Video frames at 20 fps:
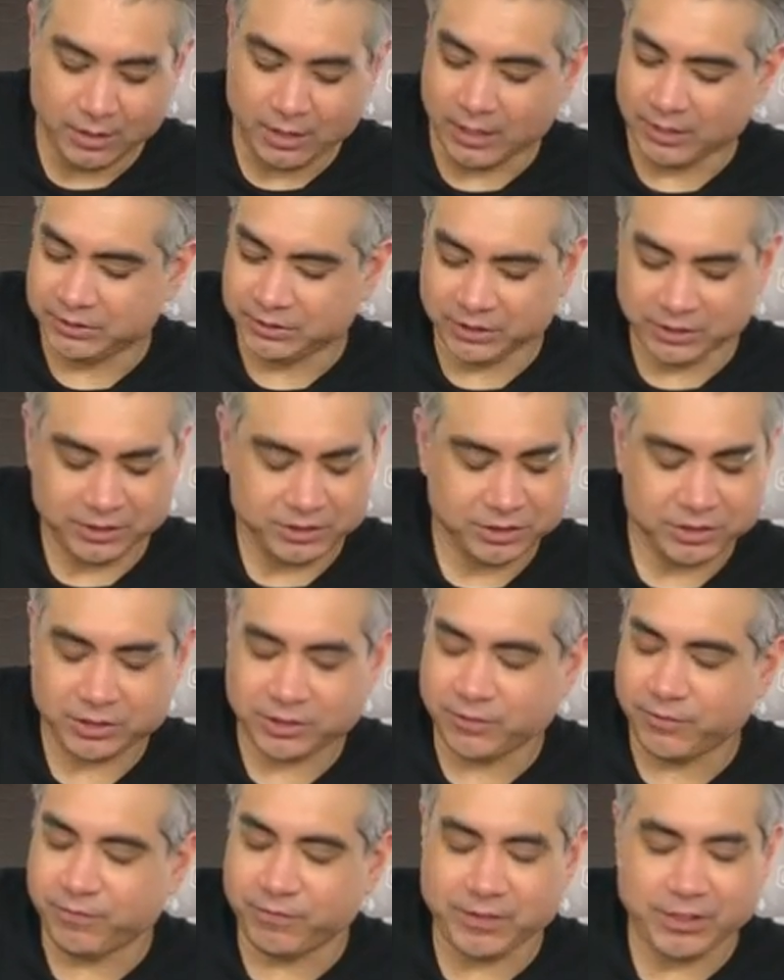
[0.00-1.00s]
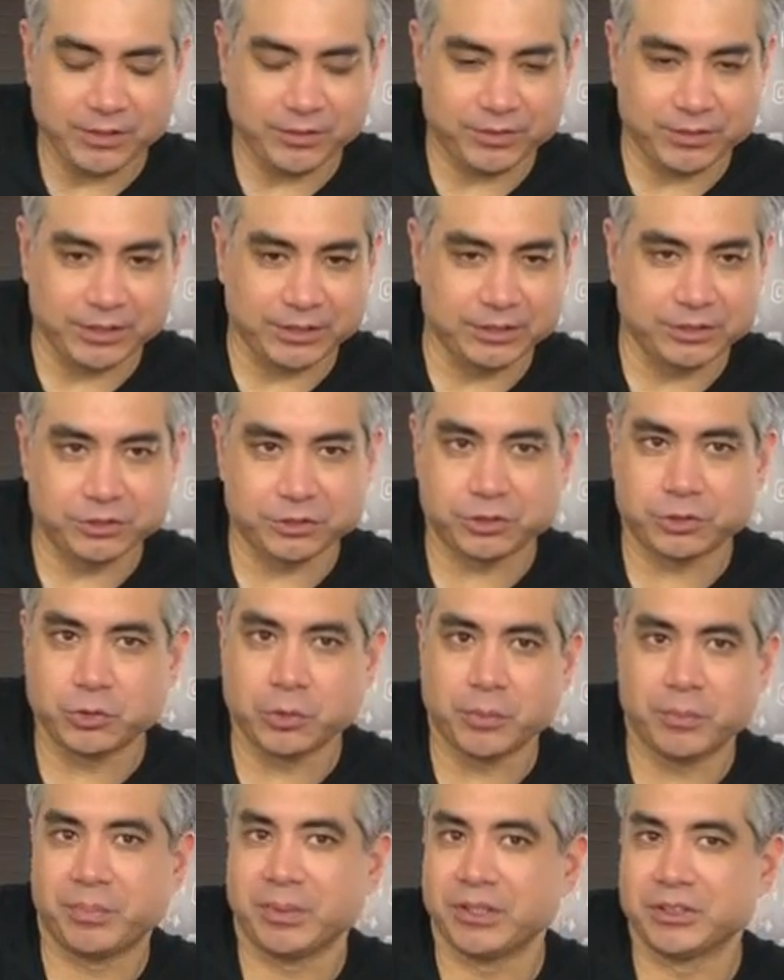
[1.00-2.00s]
It's just a feel thing. You just
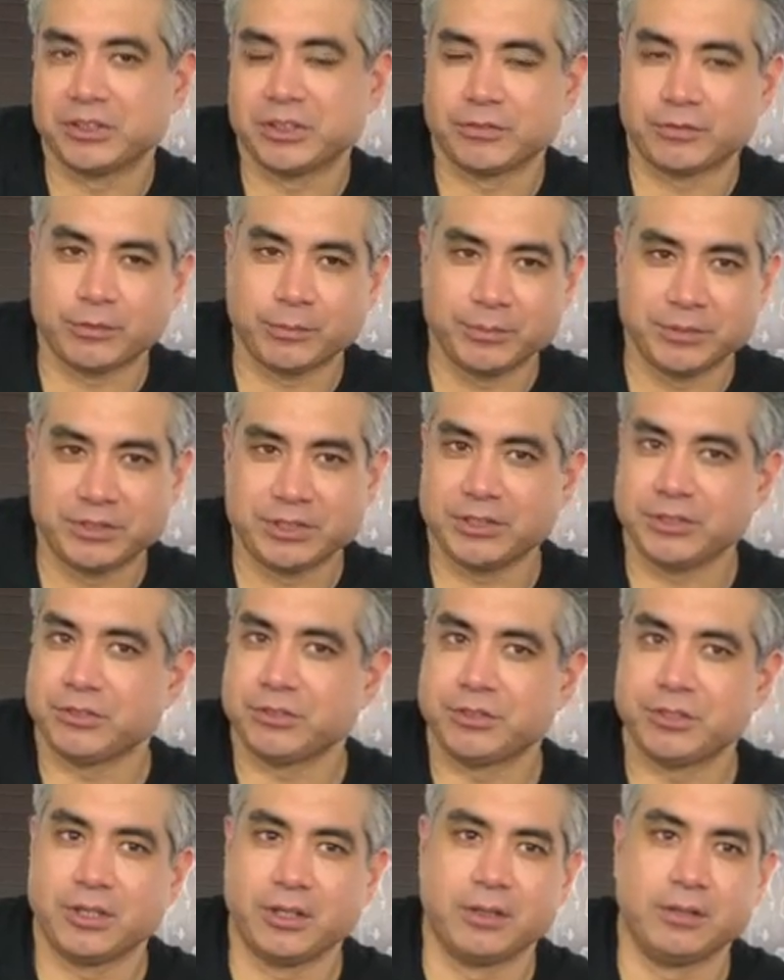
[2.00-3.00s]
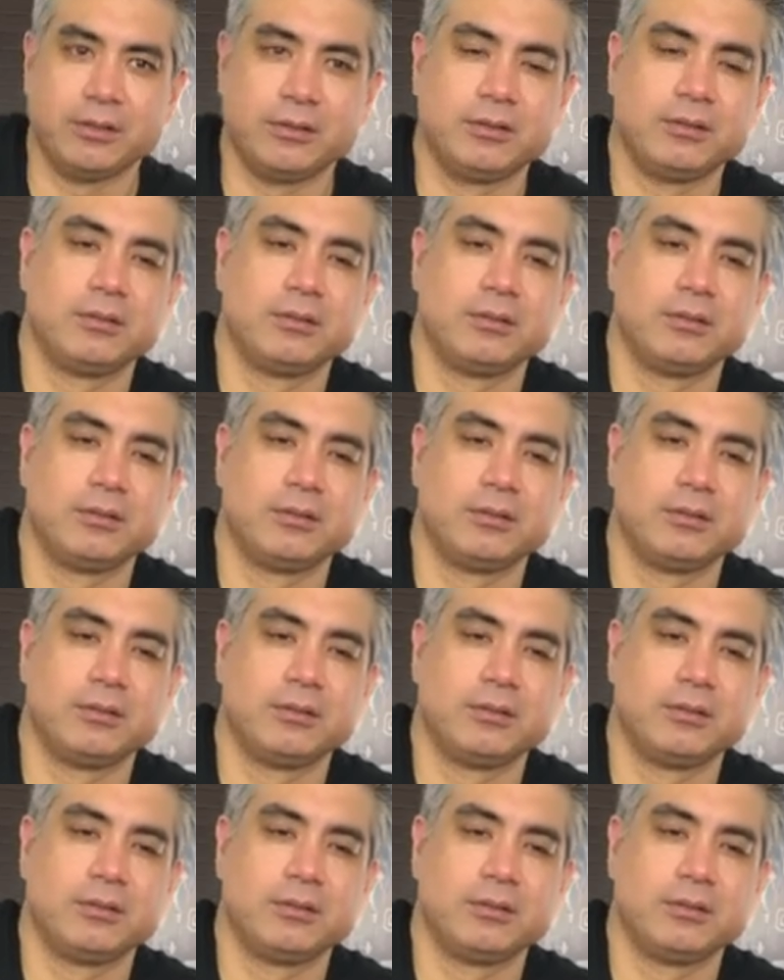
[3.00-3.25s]
do a bunch of them until you're done.